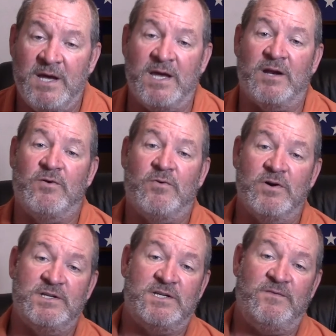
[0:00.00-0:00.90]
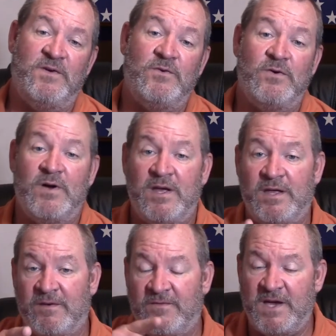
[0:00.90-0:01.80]
And of course, if you
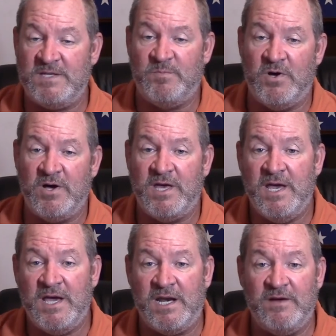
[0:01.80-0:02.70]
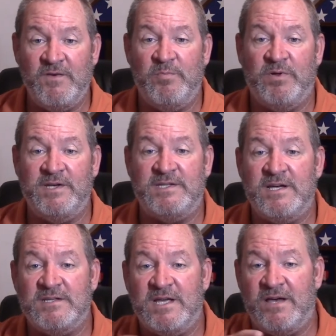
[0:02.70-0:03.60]
in Facebook and every place
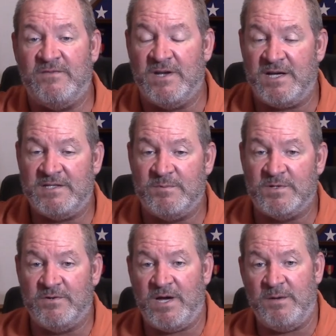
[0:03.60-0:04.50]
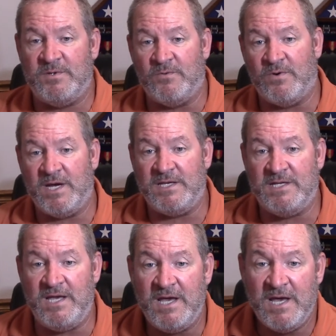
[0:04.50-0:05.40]
else have not subscribed to Y
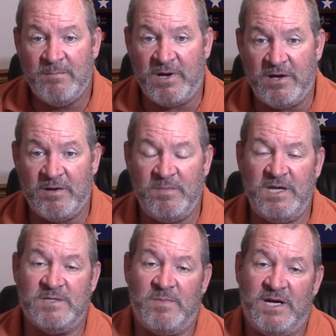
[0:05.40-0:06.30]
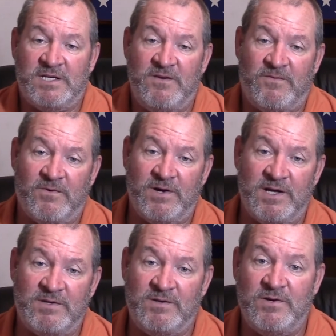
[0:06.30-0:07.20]
T, by all means, MacT Ford
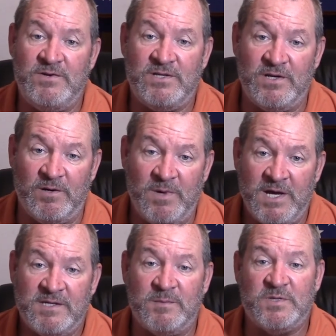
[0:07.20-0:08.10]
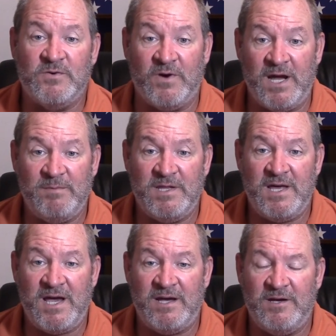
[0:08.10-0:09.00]
Edge YouTube, subscribe to
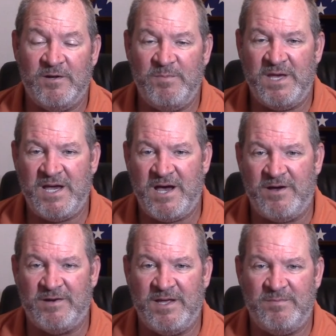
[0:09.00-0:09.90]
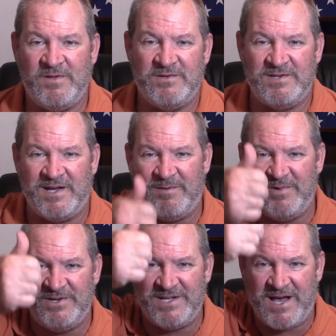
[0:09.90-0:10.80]
that. Help me out. Get those
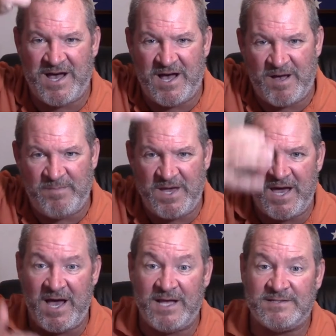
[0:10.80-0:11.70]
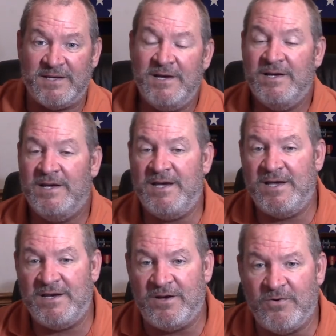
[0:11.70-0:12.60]
numbers up. Yes.
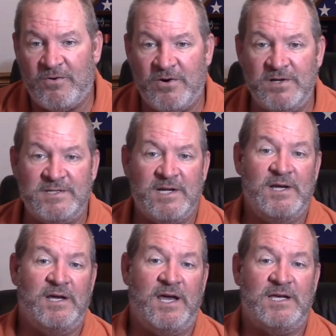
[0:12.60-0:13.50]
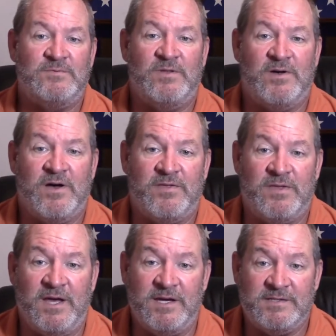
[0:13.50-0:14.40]
And of course, as with all
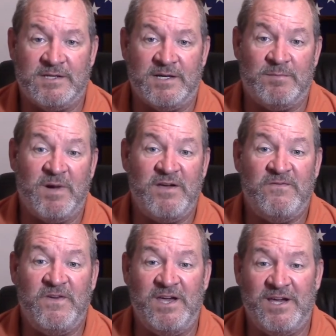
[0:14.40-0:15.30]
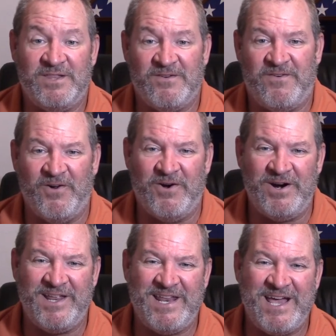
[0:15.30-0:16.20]
things, uh, my feet hit the
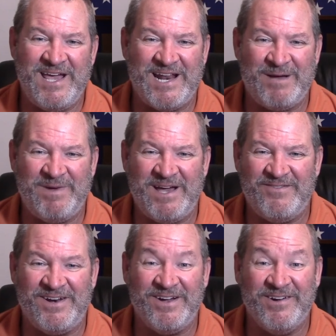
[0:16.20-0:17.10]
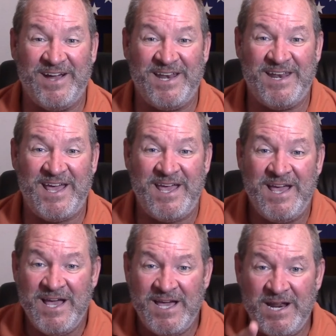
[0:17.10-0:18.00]
floor today, and I'm having a great day.
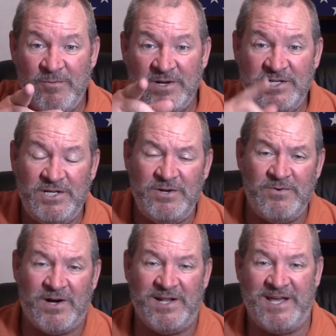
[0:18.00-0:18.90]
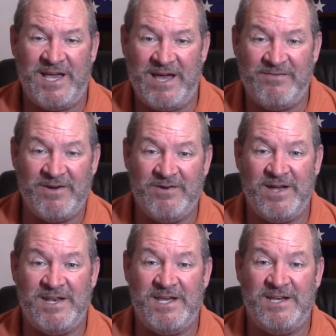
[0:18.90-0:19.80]
And I want you all to have a
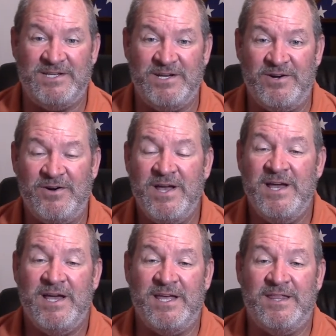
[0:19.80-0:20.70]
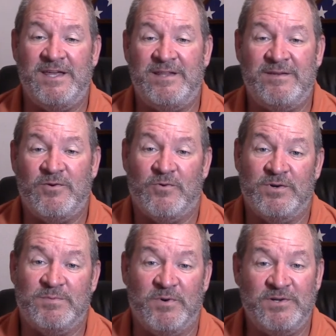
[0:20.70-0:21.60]
great day too. And then, of
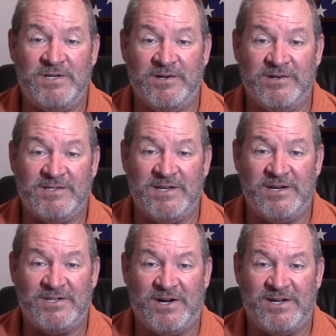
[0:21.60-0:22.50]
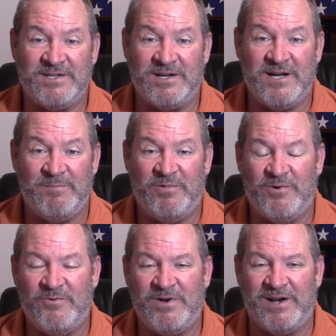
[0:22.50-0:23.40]
course, MercyGirl is going to toss a
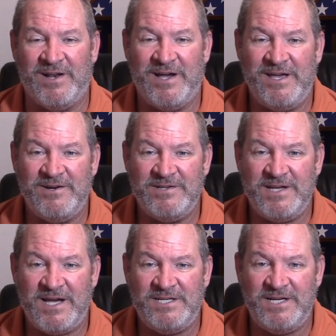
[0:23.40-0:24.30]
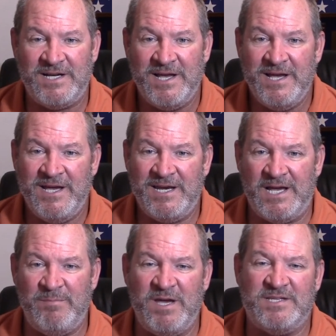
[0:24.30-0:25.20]
couple one-liners at you, and
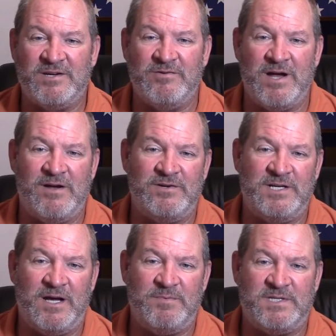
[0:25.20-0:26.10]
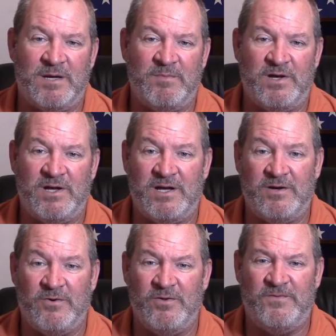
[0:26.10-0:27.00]
I may scrounge up some
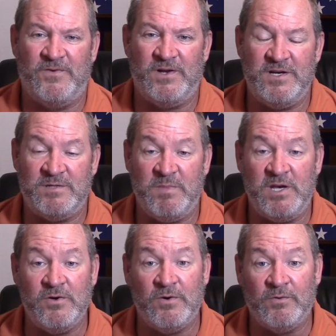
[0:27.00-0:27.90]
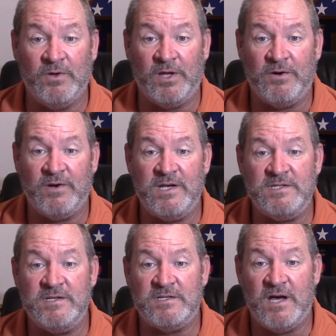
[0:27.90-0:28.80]
uh, old footage of me doing really
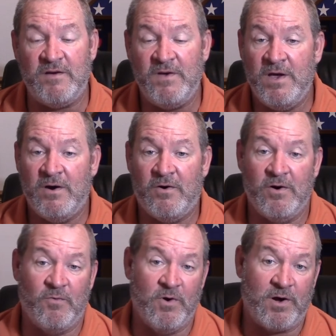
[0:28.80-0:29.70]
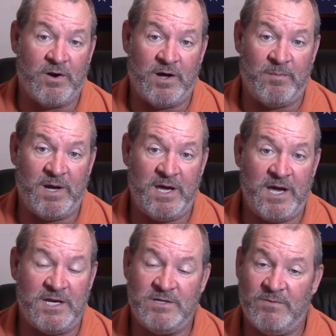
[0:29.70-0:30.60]
crazy stuff, or working on my
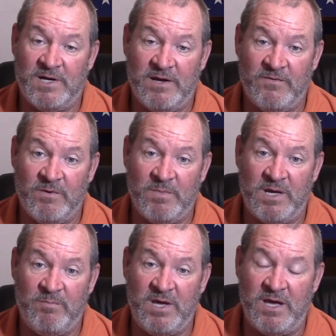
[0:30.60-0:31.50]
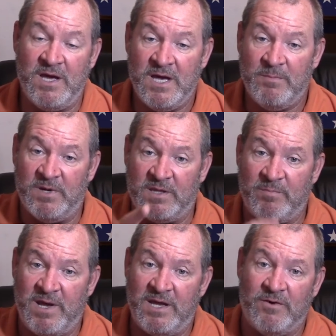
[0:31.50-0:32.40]
edge, whatever it may be. But the
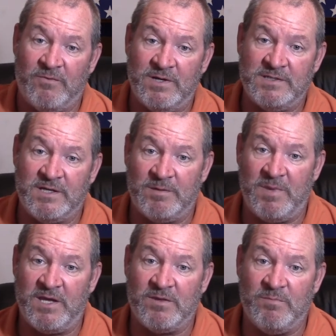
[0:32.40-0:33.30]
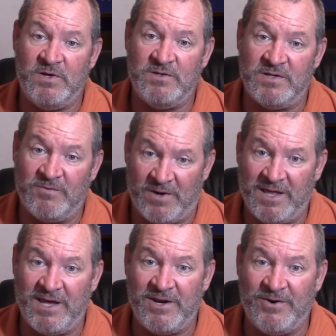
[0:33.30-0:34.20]
Band of One's going to make the music
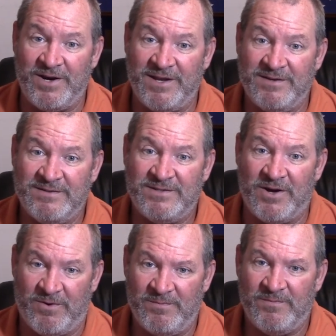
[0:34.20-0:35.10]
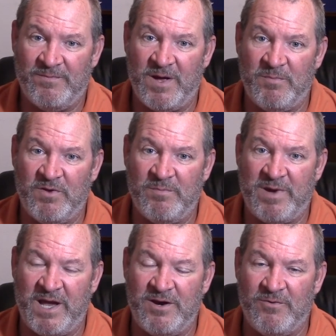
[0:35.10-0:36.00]
while I do it. So remember, the
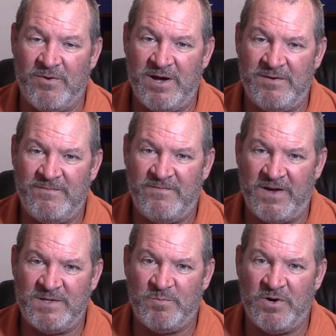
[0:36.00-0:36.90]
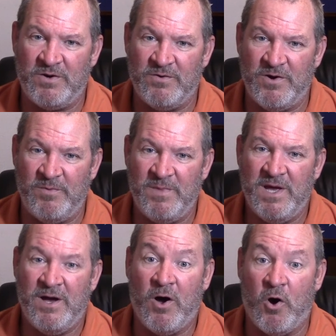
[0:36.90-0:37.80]
Band of One Facebook group,
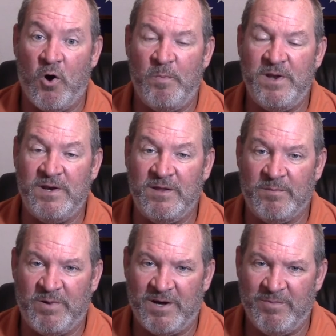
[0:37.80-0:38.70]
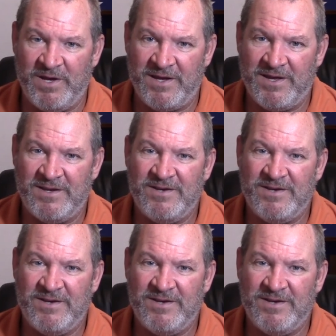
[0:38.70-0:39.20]
open to the public.